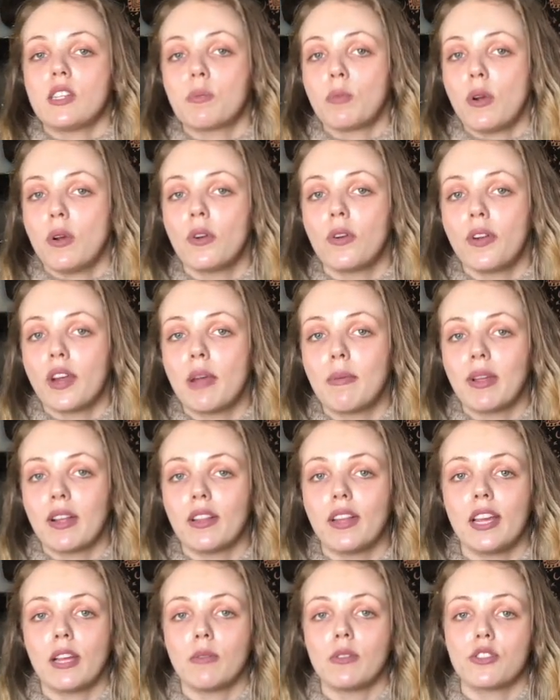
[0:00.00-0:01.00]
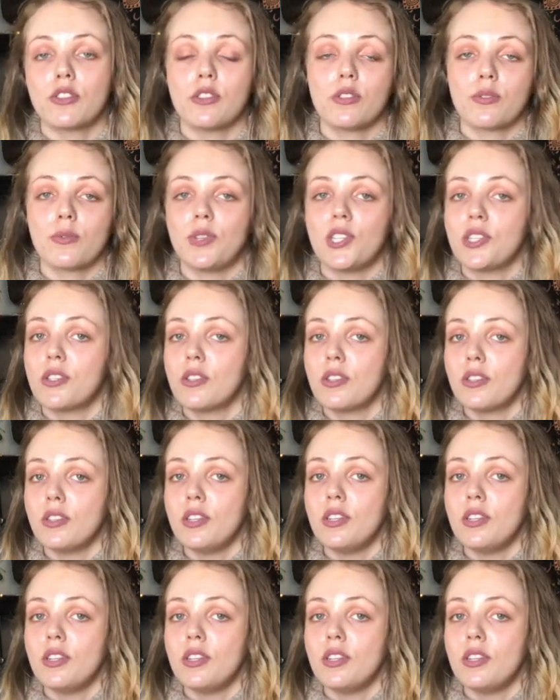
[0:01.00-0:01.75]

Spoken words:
programming languages recently.